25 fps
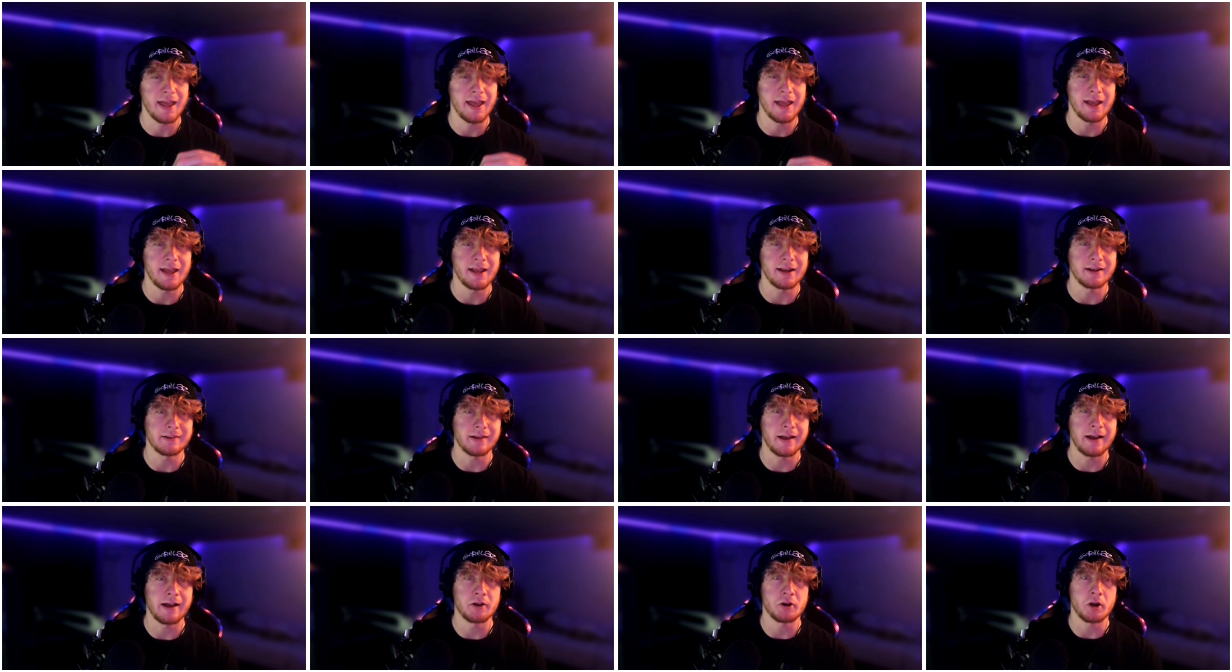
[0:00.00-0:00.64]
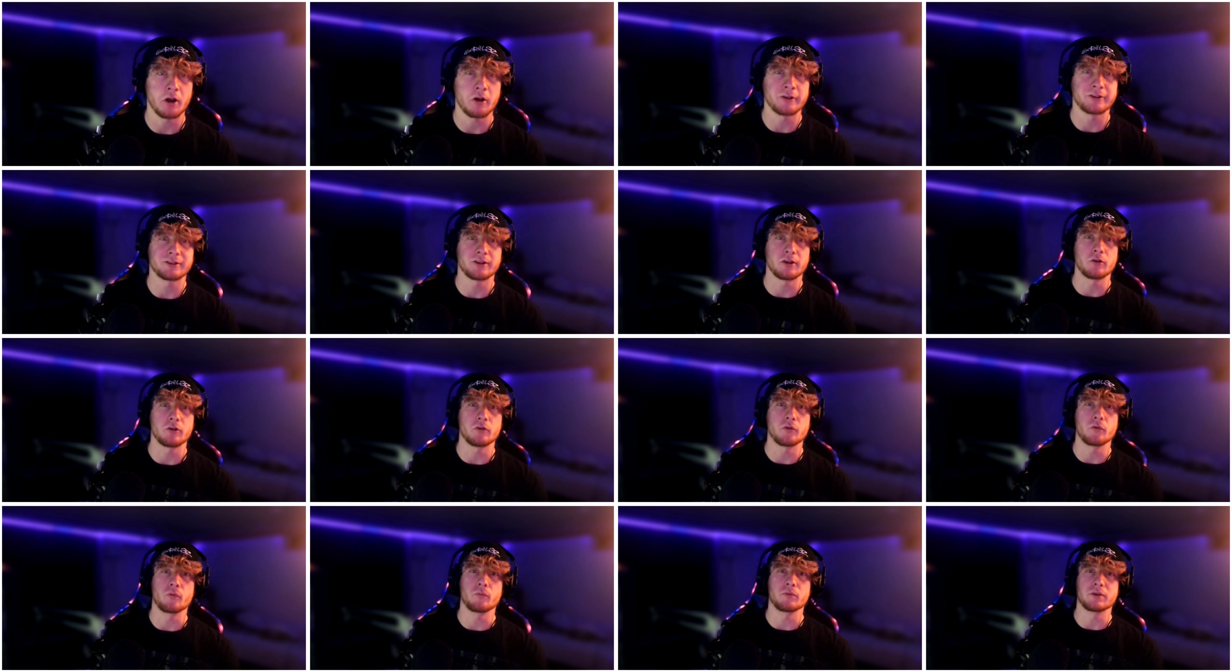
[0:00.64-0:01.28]
And I would
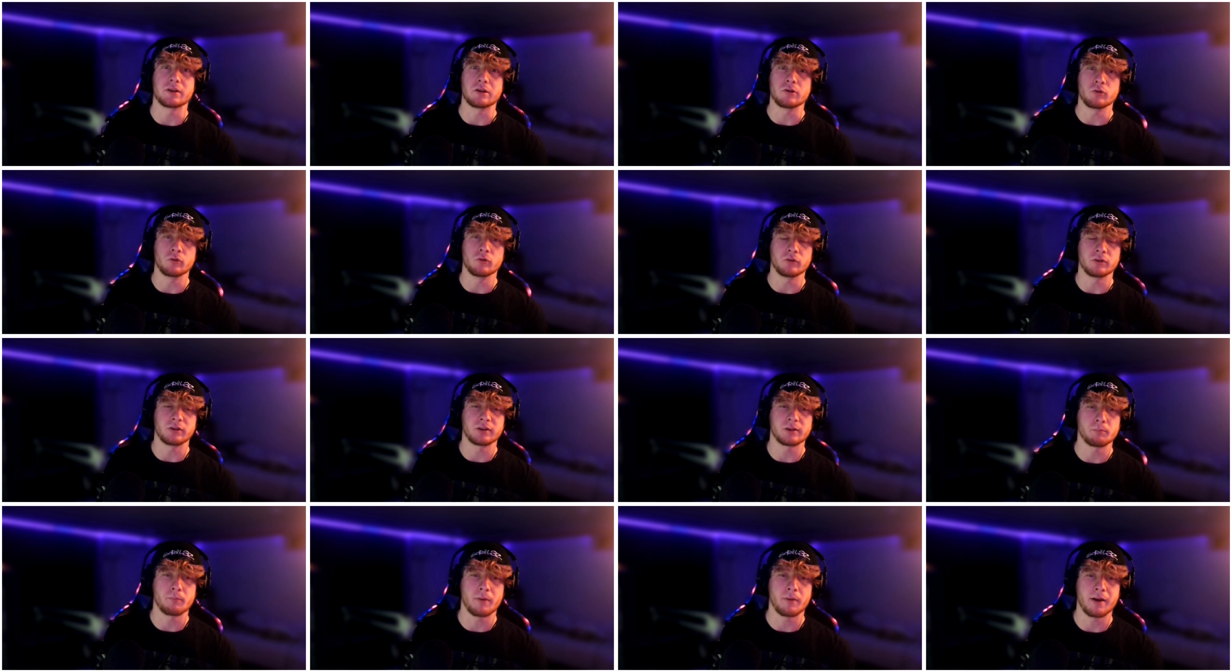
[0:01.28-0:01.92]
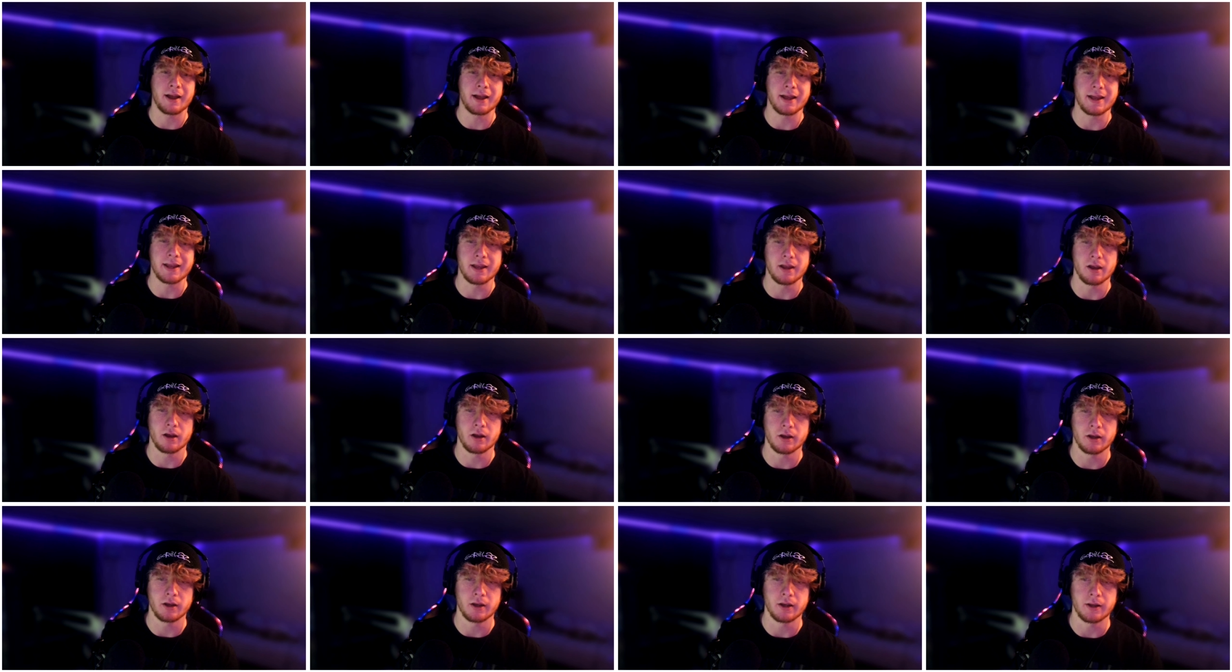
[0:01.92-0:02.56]
also use
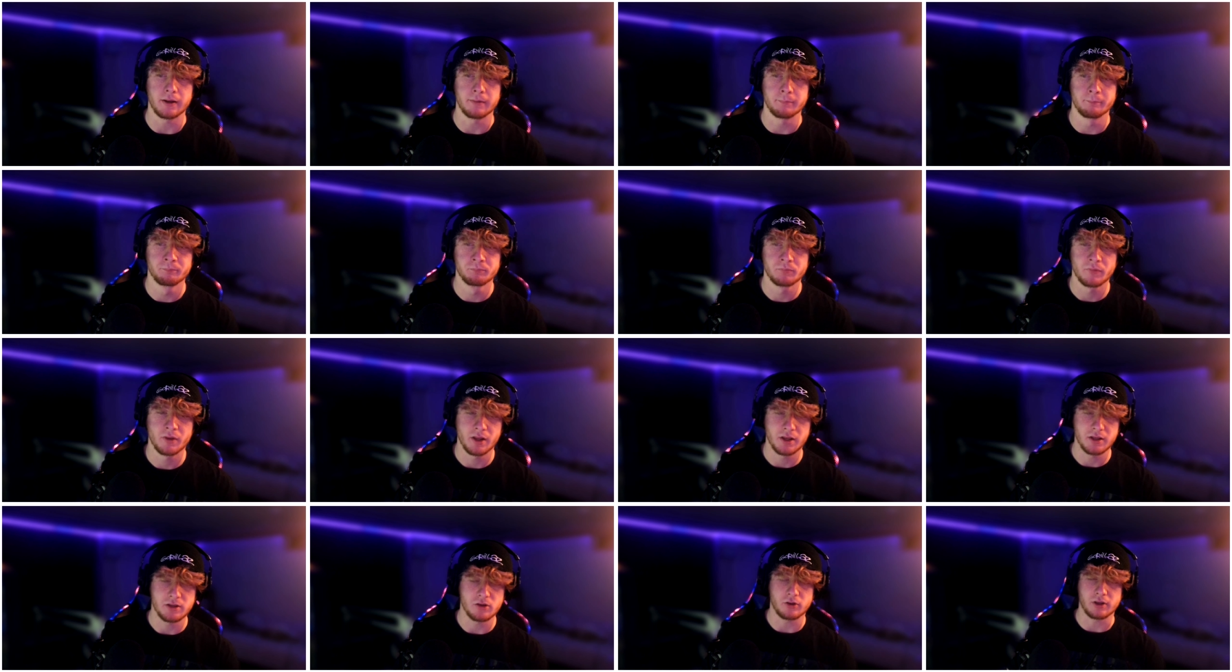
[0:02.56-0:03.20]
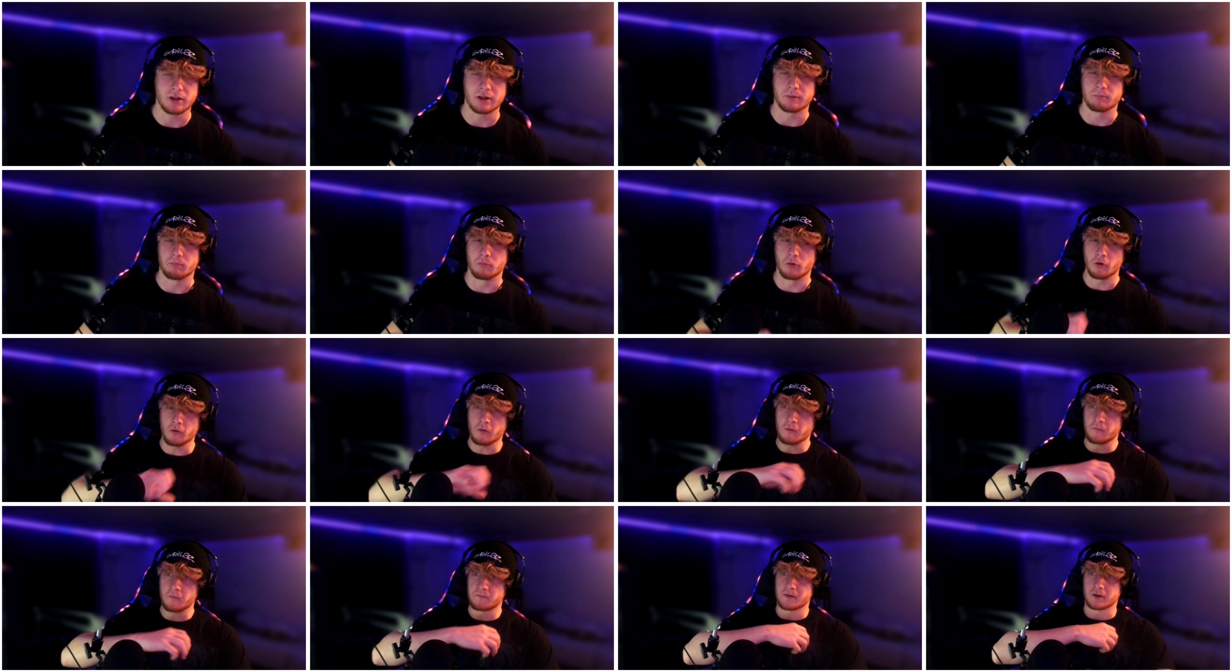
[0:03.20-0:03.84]
my, uh, you can
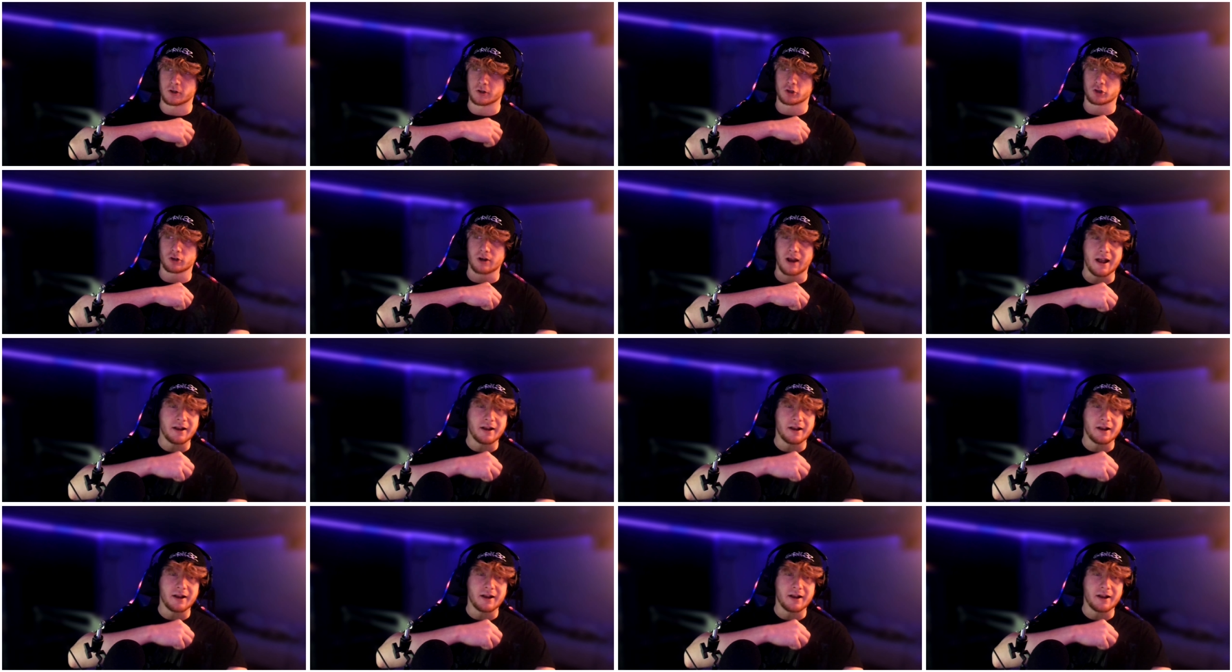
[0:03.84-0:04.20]
move your